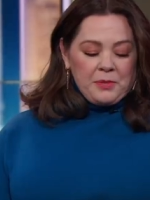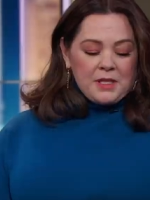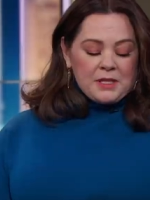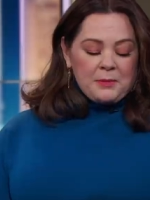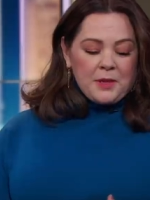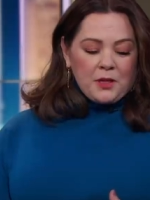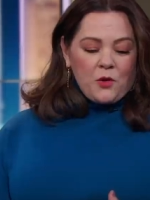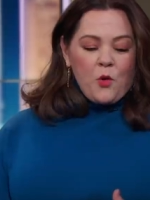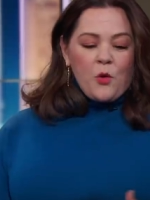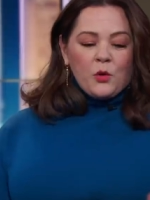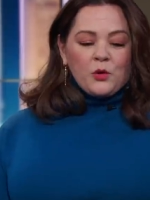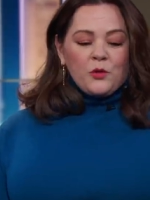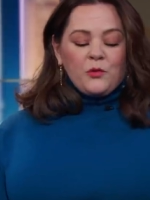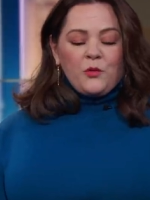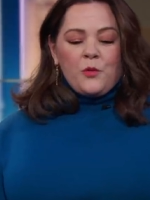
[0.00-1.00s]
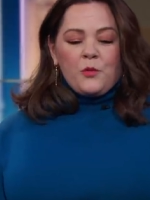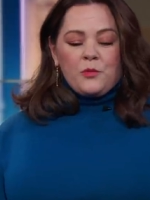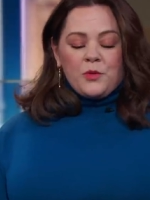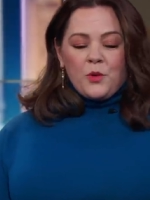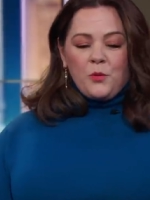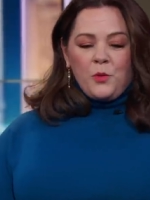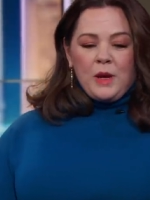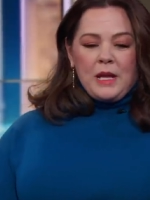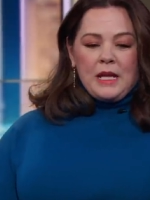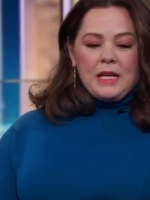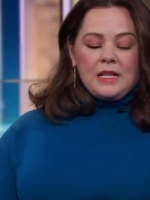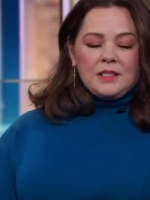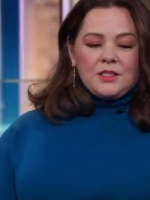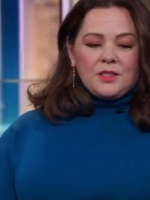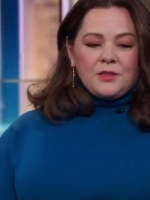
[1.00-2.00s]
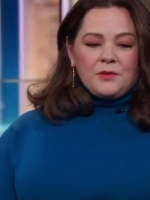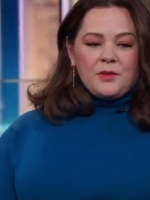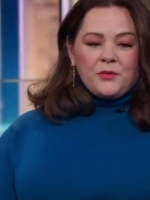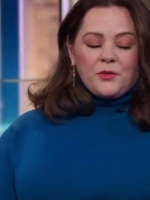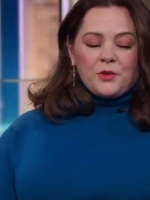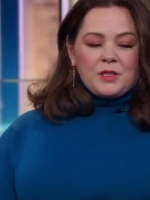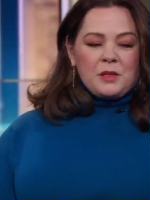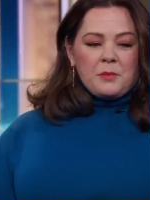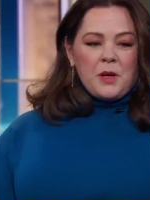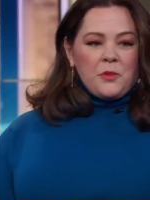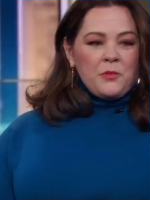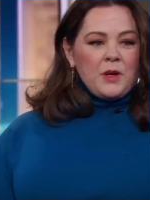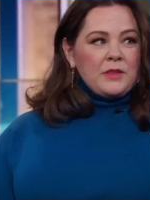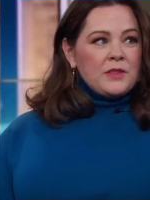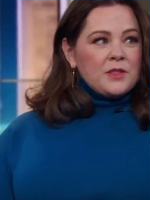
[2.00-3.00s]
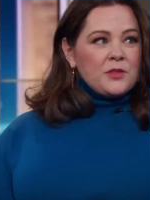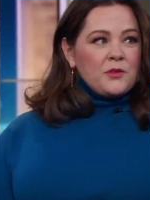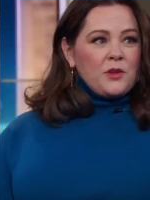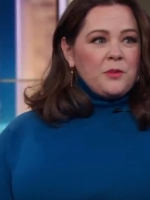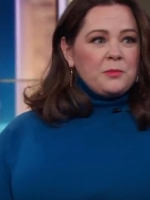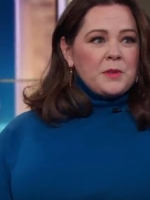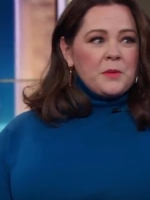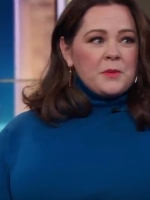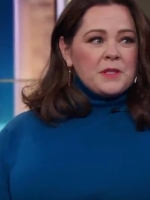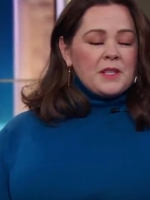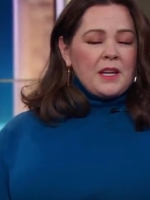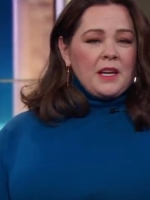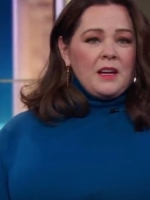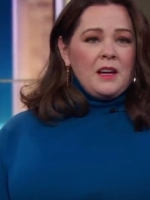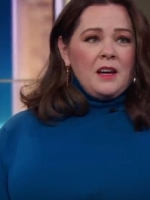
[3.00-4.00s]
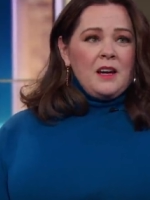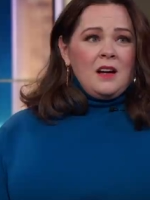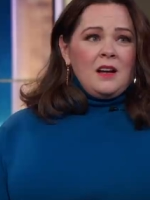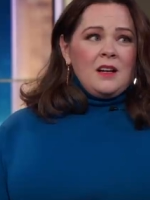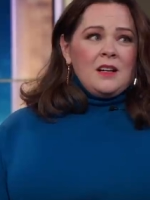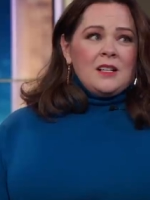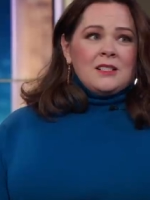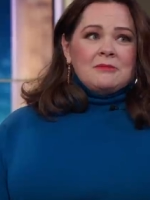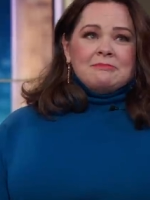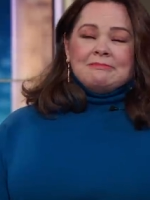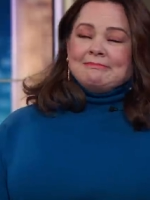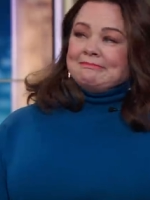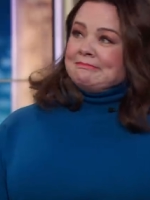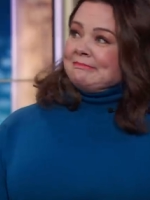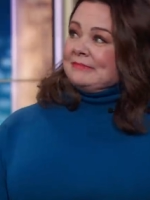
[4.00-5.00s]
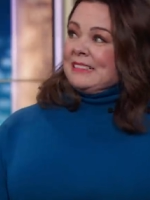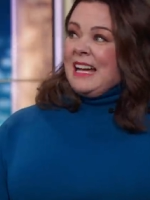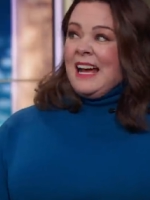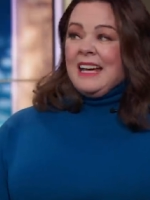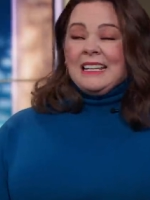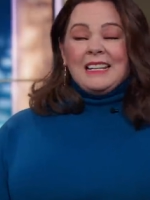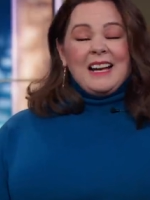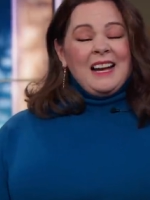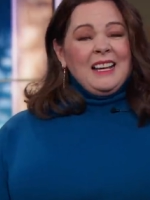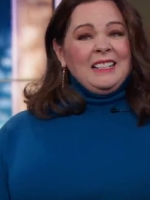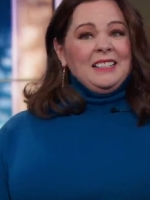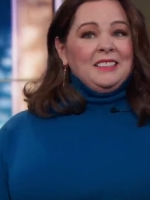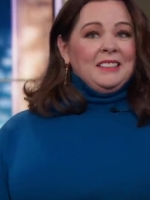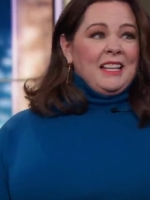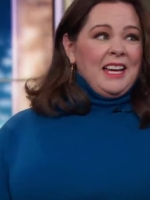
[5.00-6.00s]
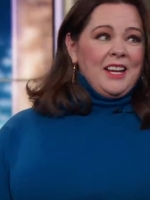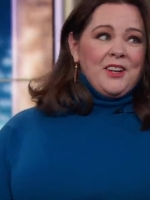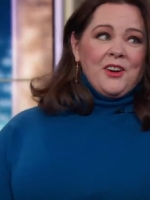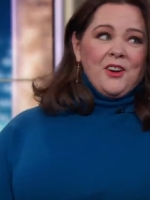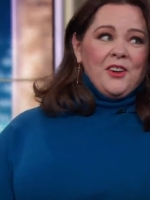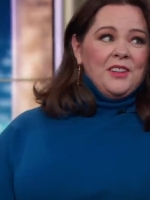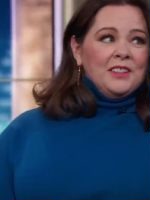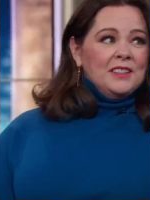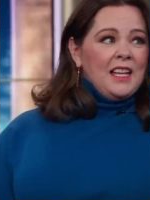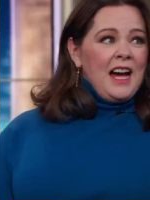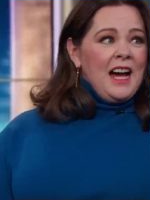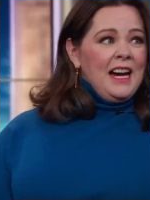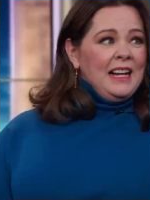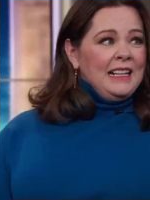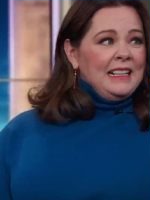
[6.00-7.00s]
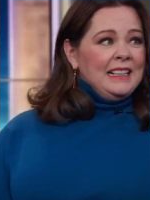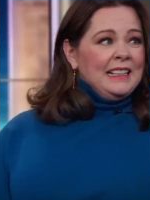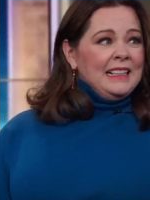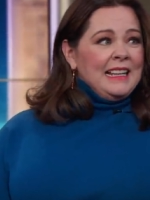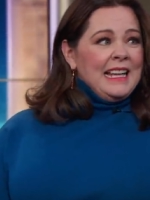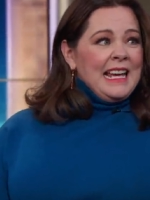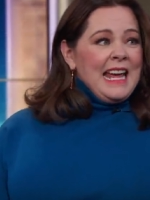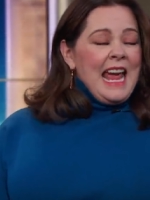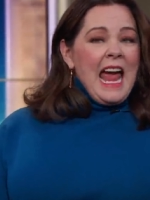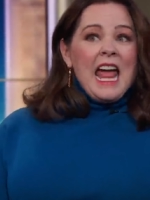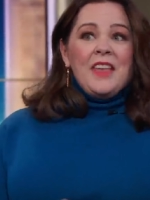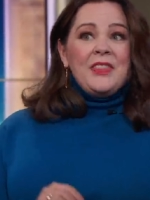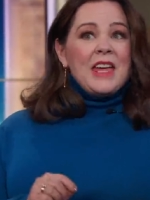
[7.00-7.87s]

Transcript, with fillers: because about a quarter of the way into the first time I read the script, I was like, I kind of like her a lot. What did you like about